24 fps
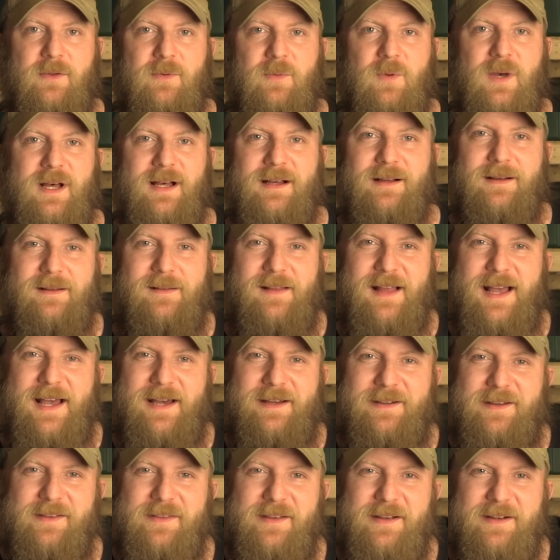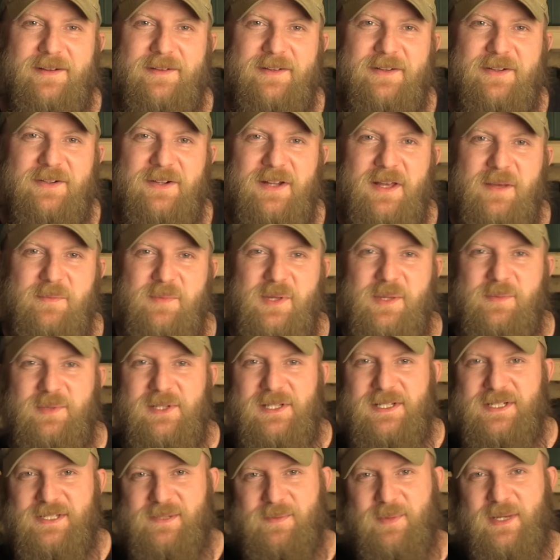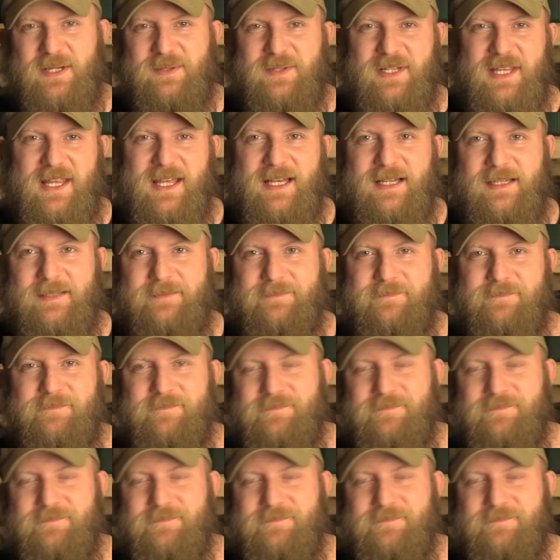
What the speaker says: Well, howdy there, internet people. It's Bo again.